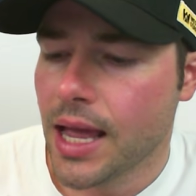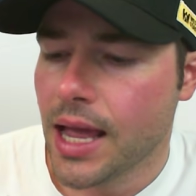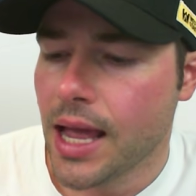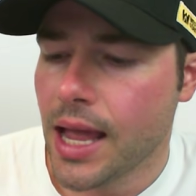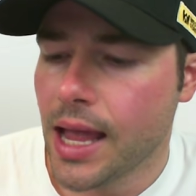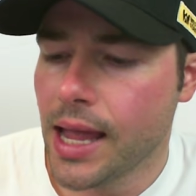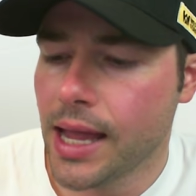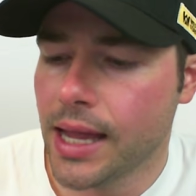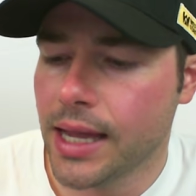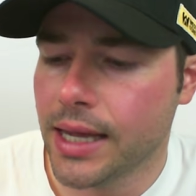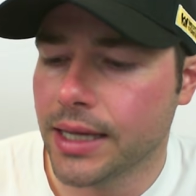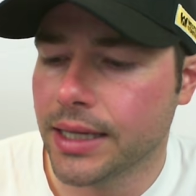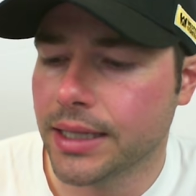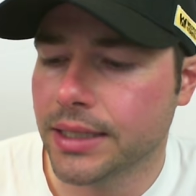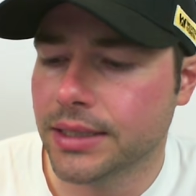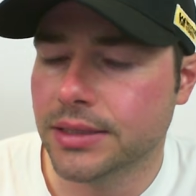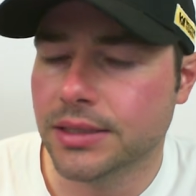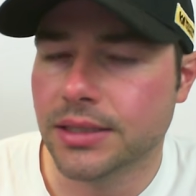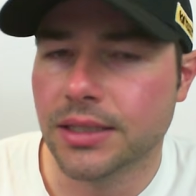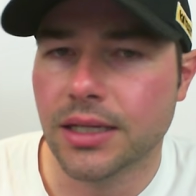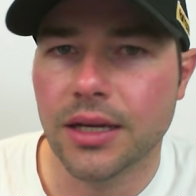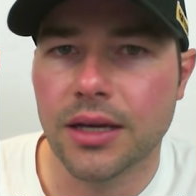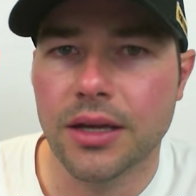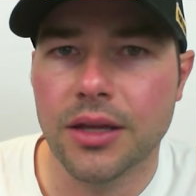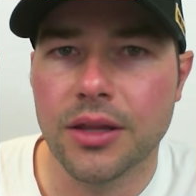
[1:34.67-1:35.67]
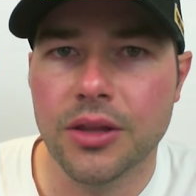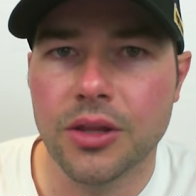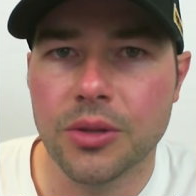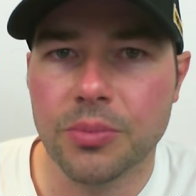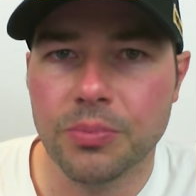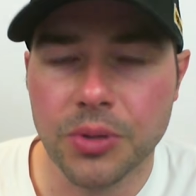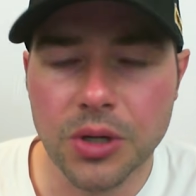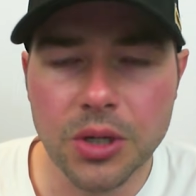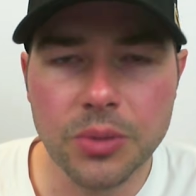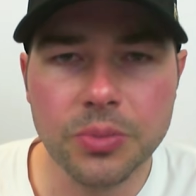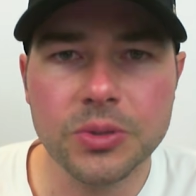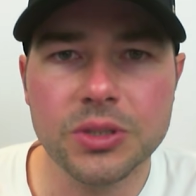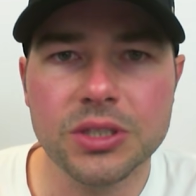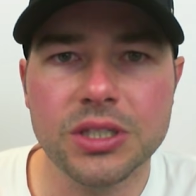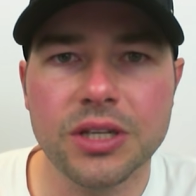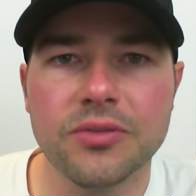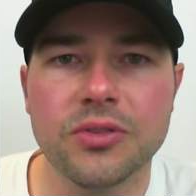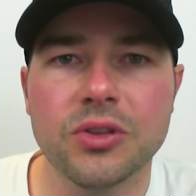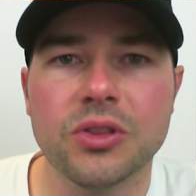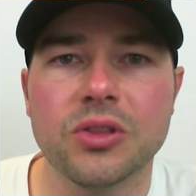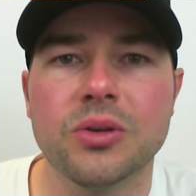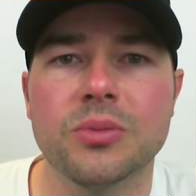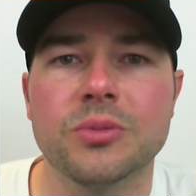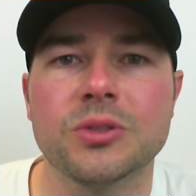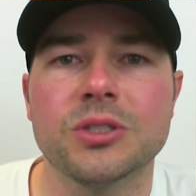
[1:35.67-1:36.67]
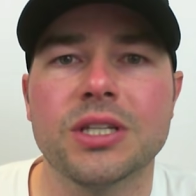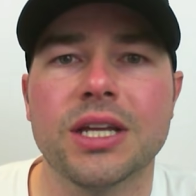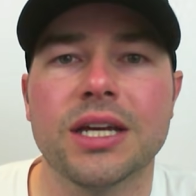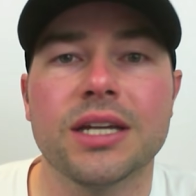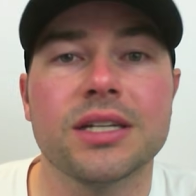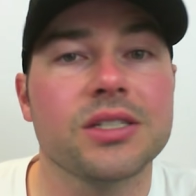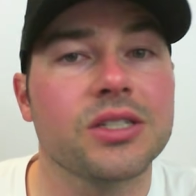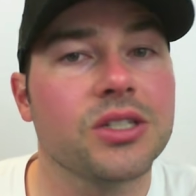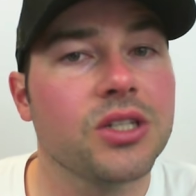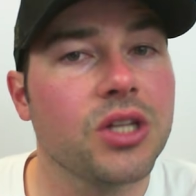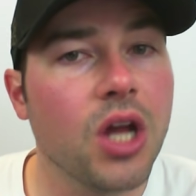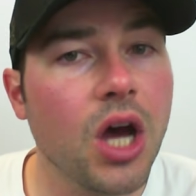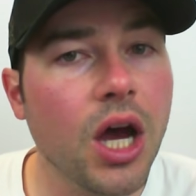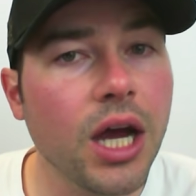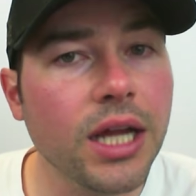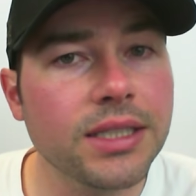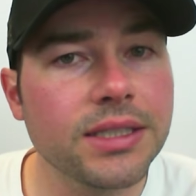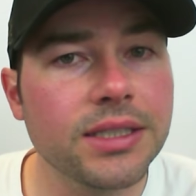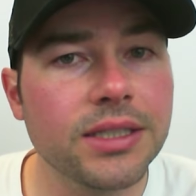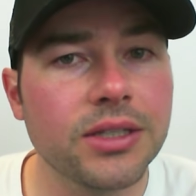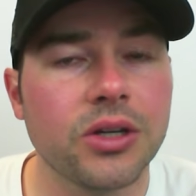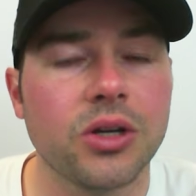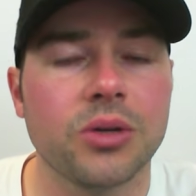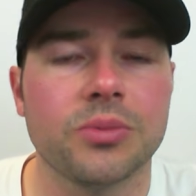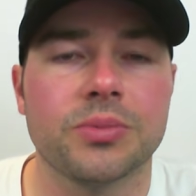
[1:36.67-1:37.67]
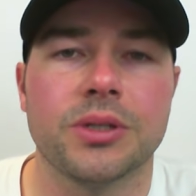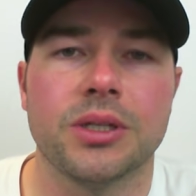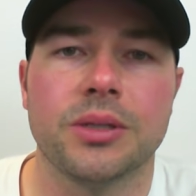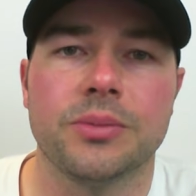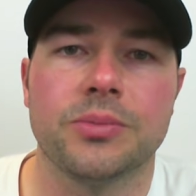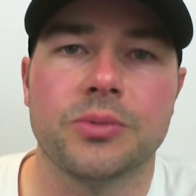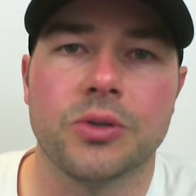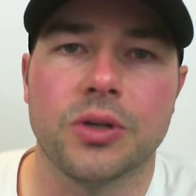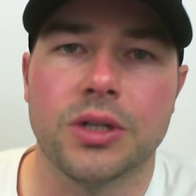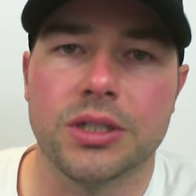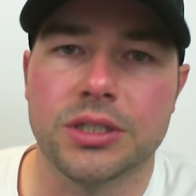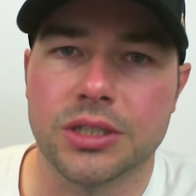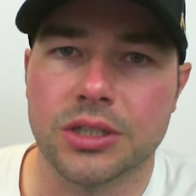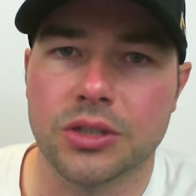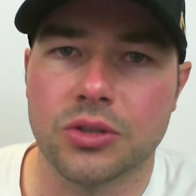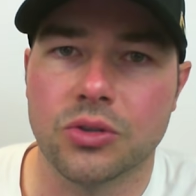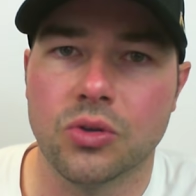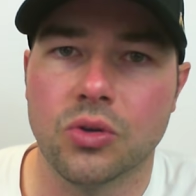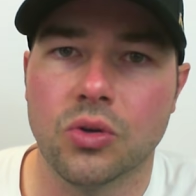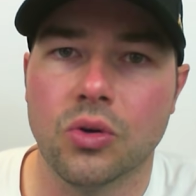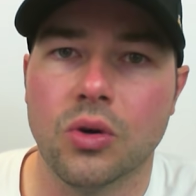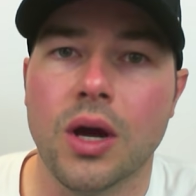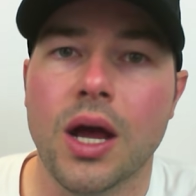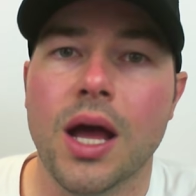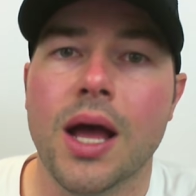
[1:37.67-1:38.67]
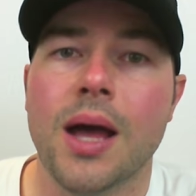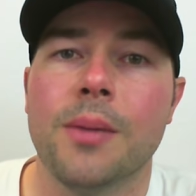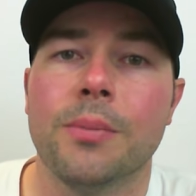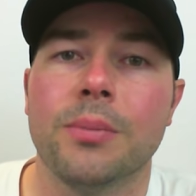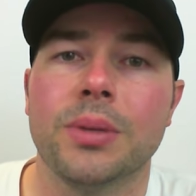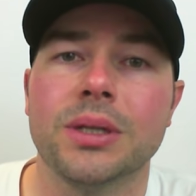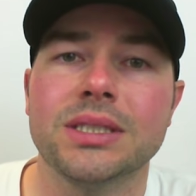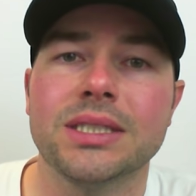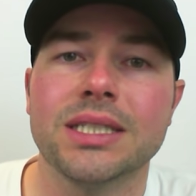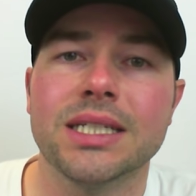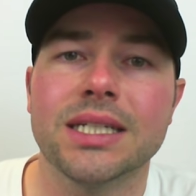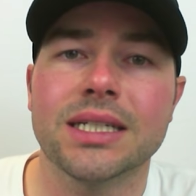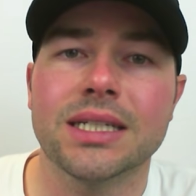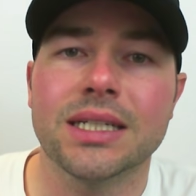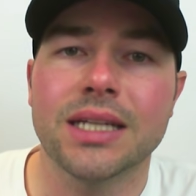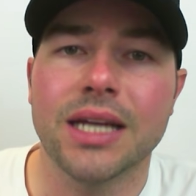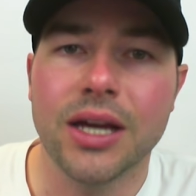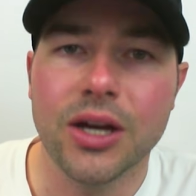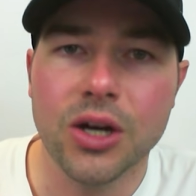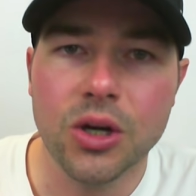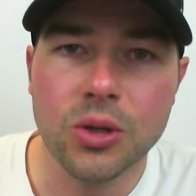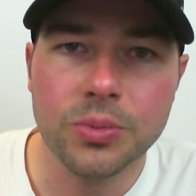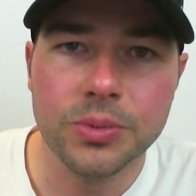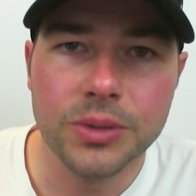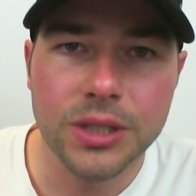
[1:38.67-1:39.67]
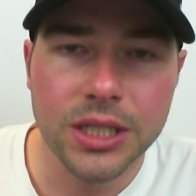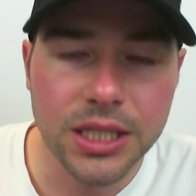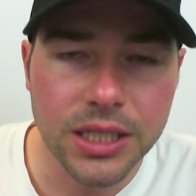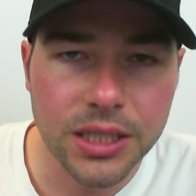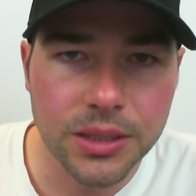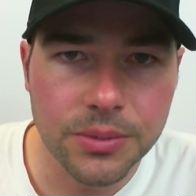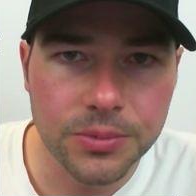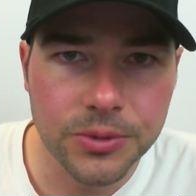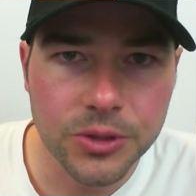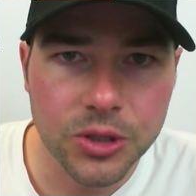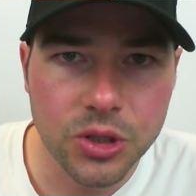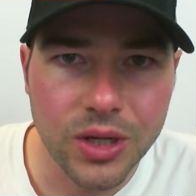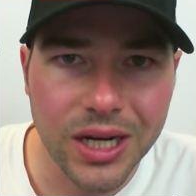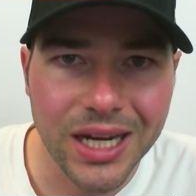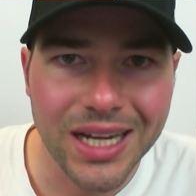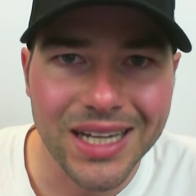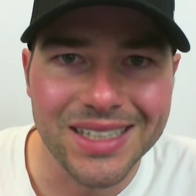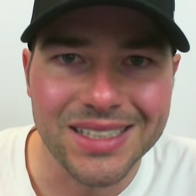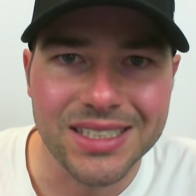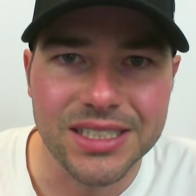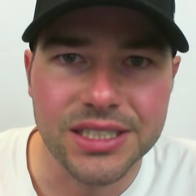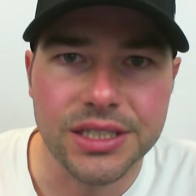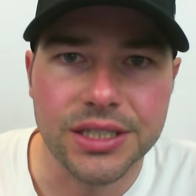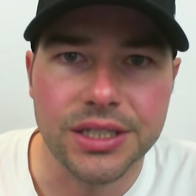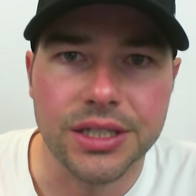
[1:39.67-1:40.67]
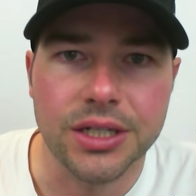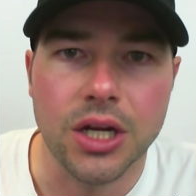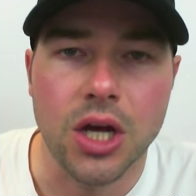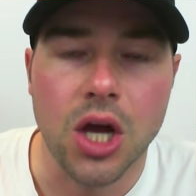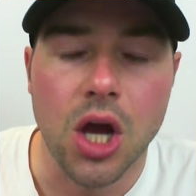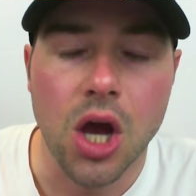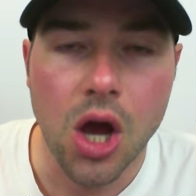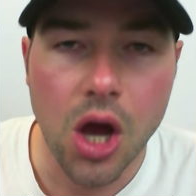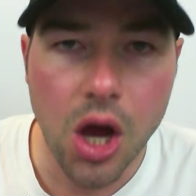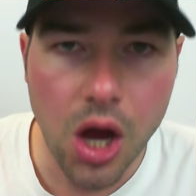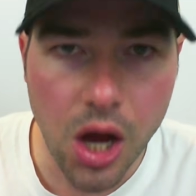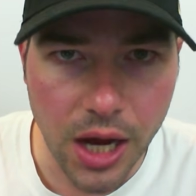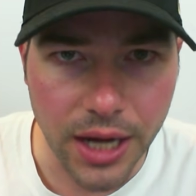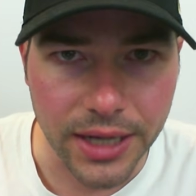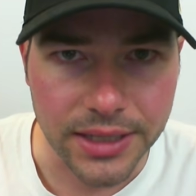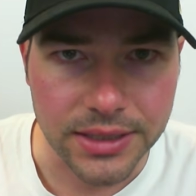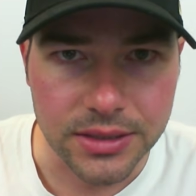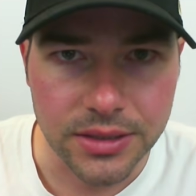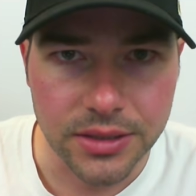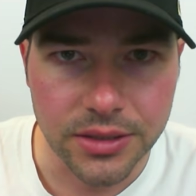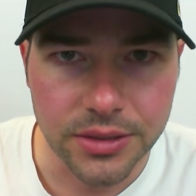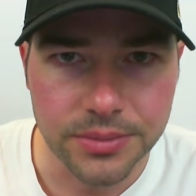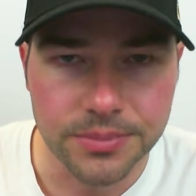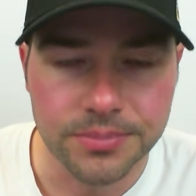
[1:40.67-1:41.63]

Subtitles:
And the purpose of a thermostat is not to help keep your engine cool, but to help keep your engine hot.